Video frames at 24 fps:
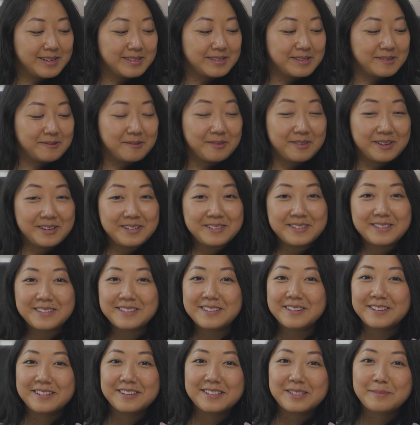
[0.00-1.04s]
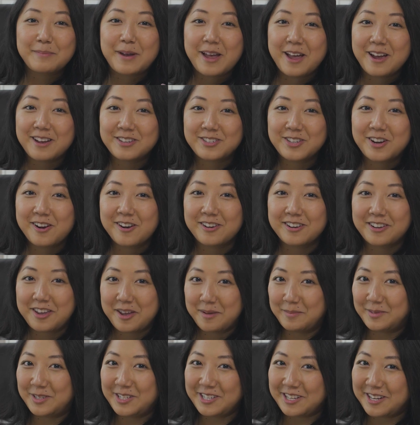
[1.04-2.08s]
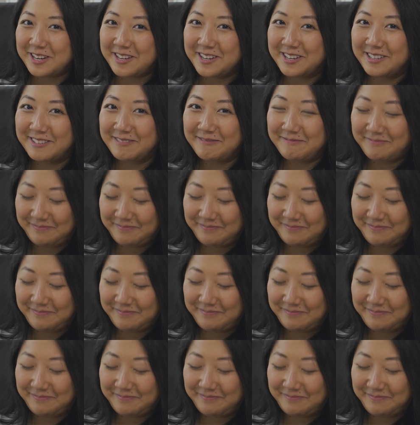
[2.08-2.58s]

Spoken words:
So this is my hedgehog, Kimchi.